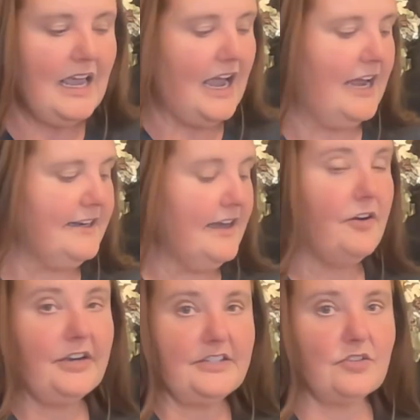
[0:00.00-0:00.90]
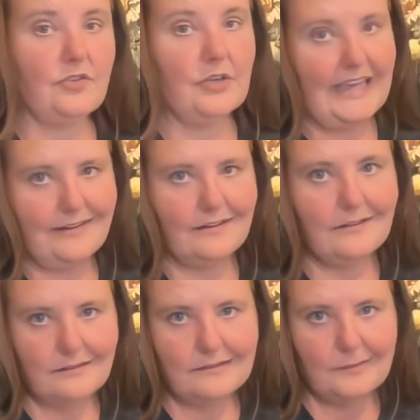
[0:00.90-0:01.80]
And now, okay, so you can get a
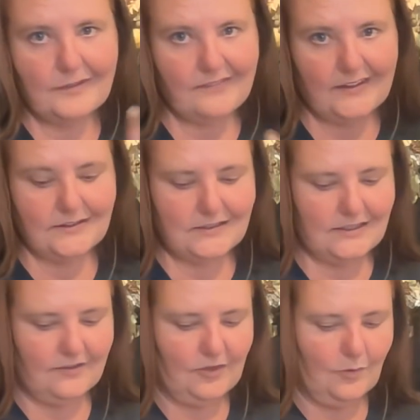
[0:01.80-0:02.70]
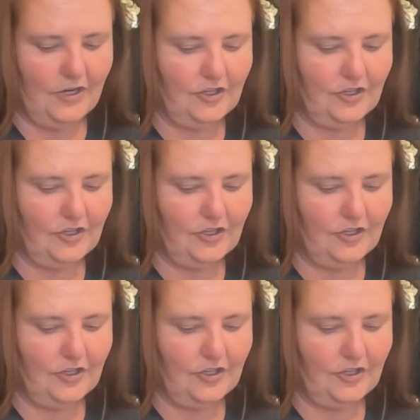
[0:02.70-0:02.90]
little bit fancy if you want.